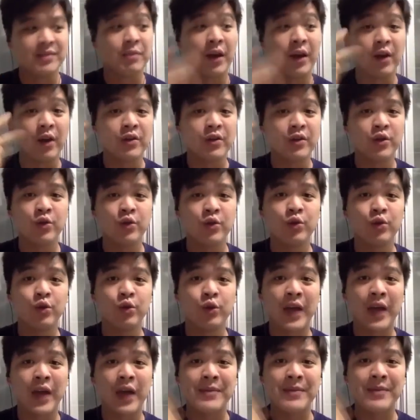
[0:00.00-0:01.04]
but it was due to
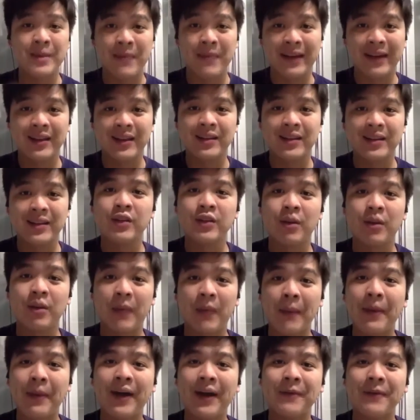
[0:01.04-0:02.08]
absent-mindedness on my
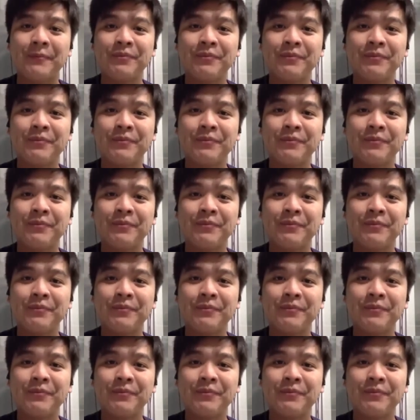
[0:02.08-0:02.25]
part.